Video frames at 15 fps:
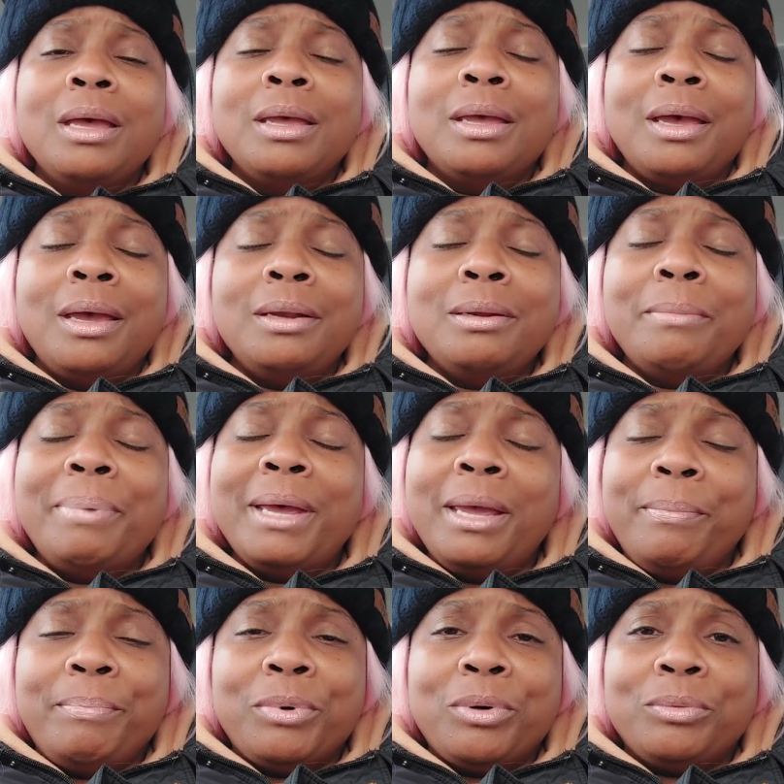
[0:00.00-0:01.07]
Kingdom
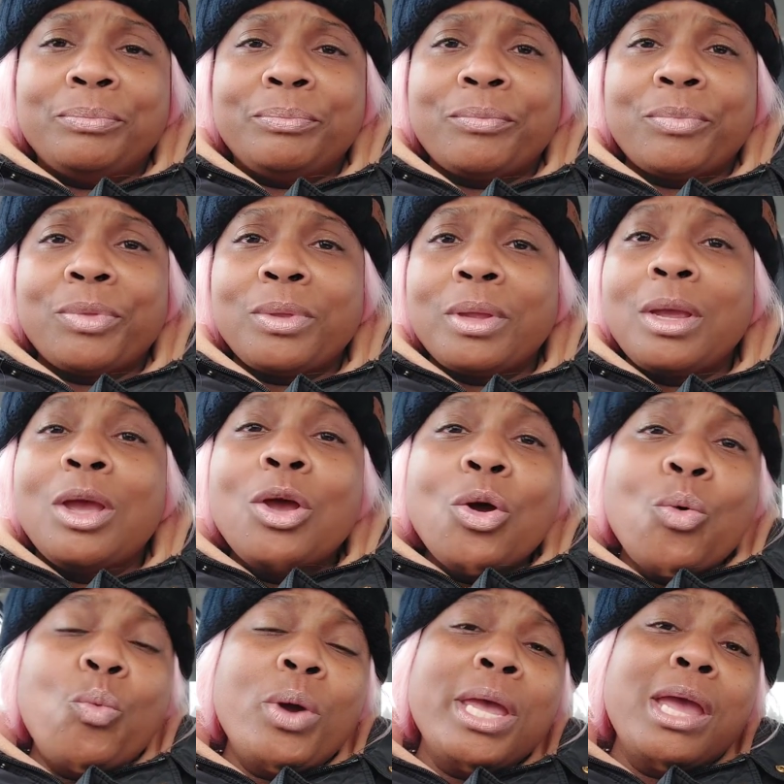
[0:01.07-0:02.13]
people,
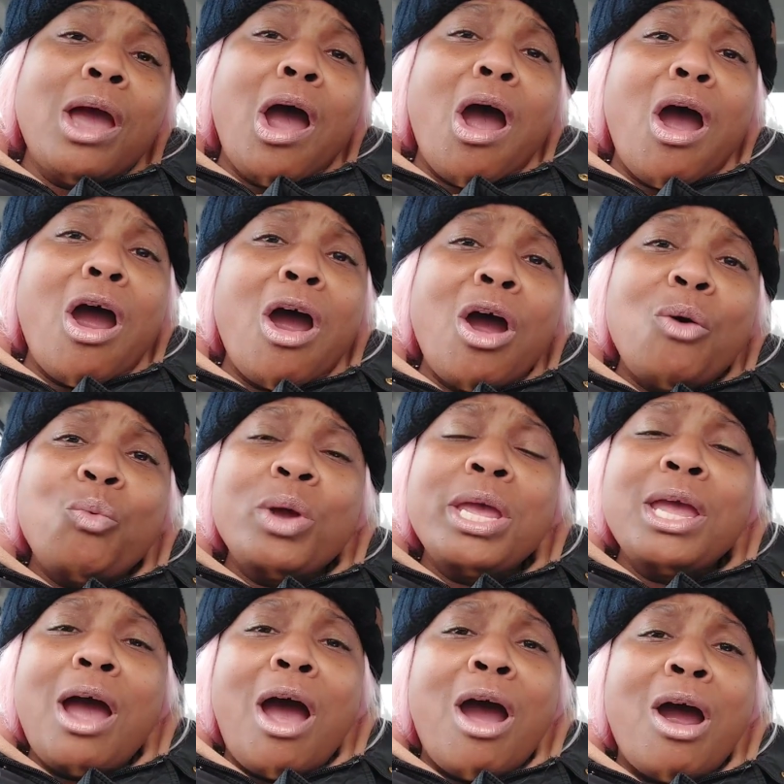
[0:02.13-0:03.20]
we are,
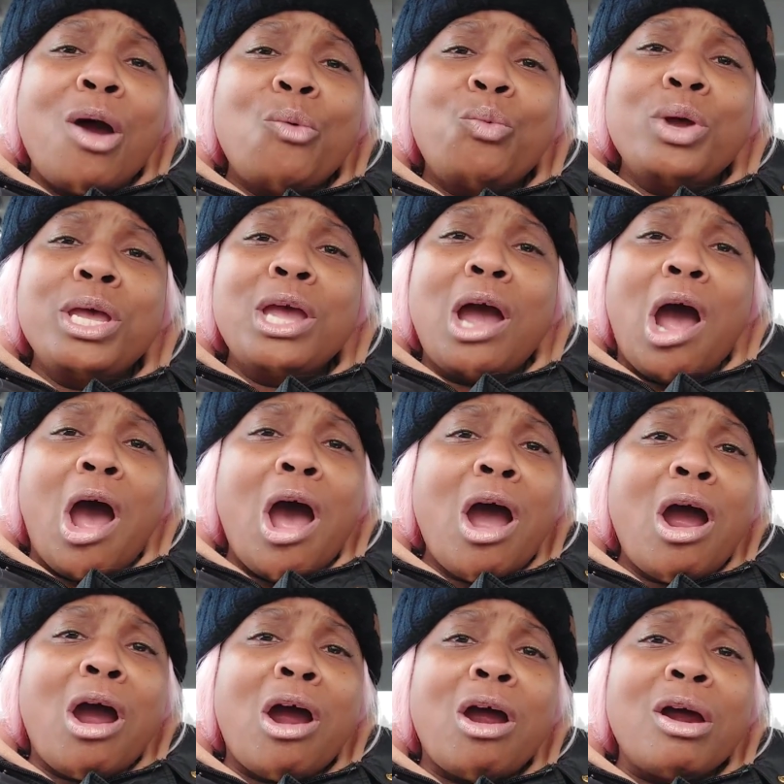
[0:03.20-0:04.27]
we are, we
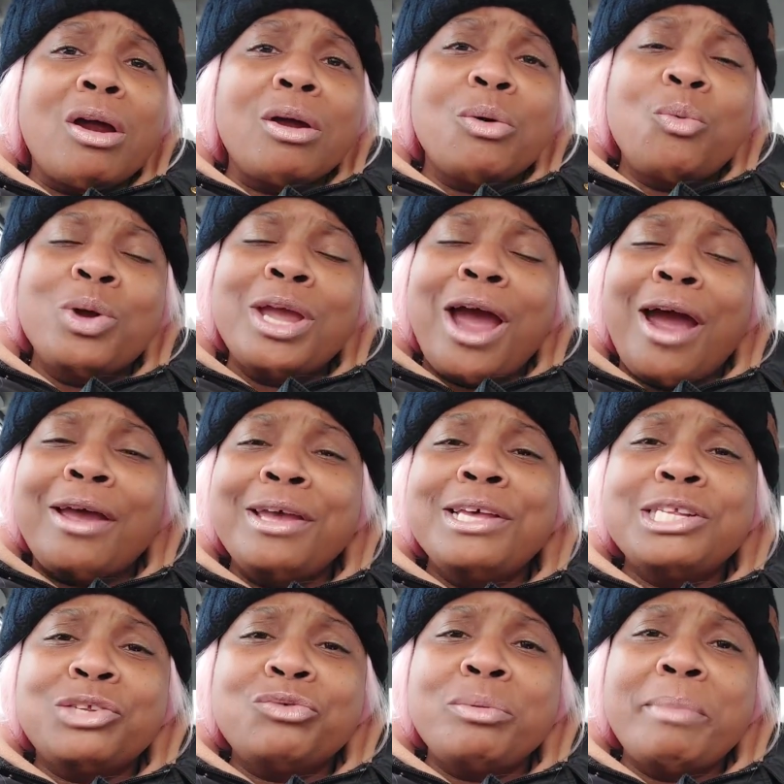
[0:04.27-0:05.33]
are. We are
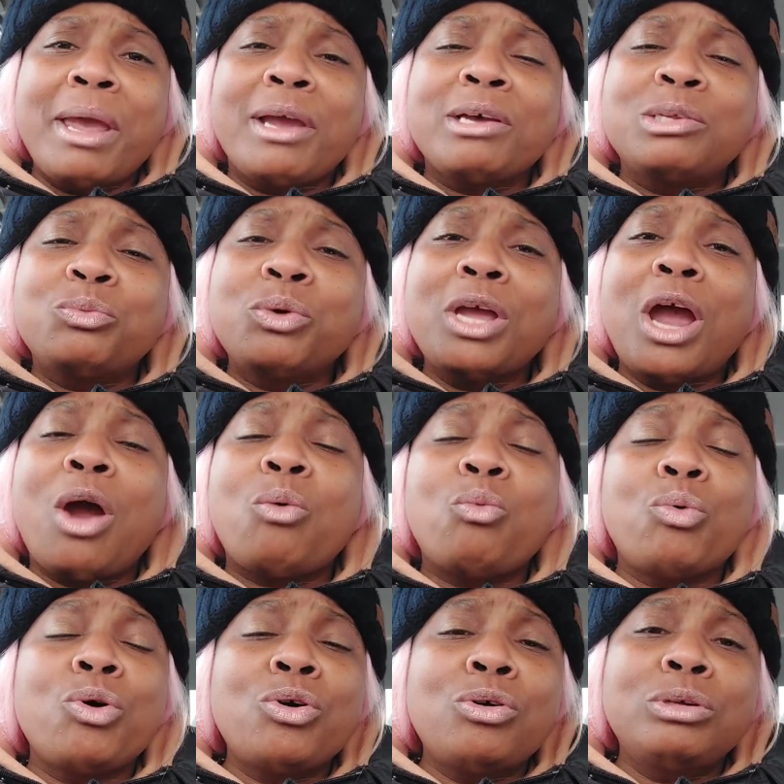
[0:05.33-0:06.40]
history makers. We are
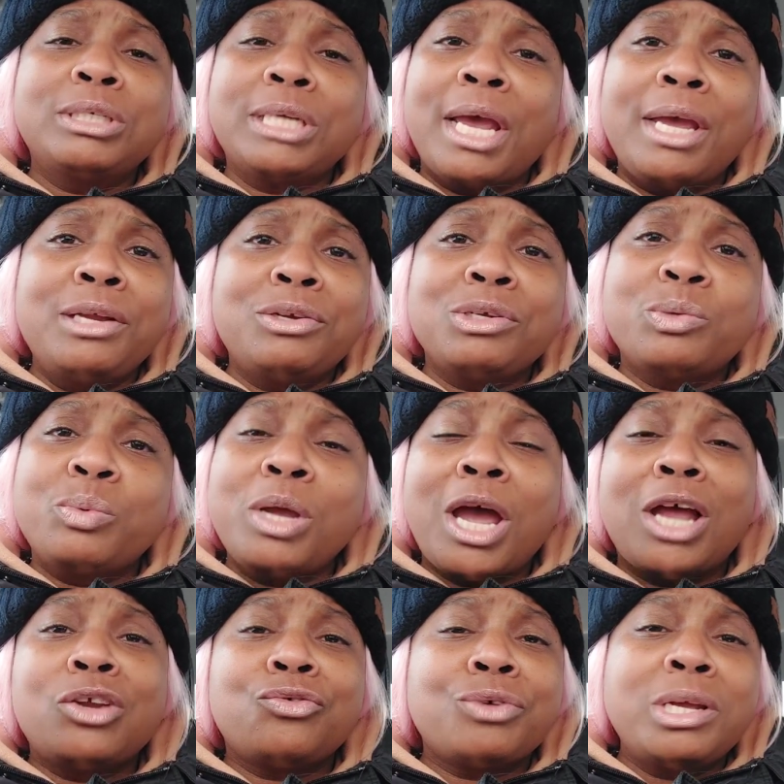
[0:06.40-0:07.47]
world changers. We
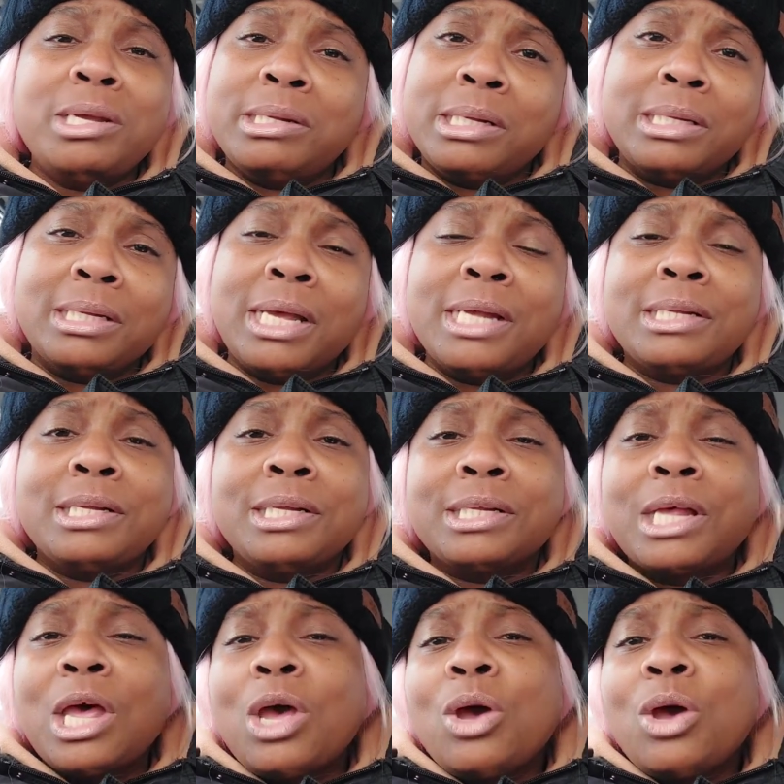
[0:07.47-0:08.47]
are dream successors.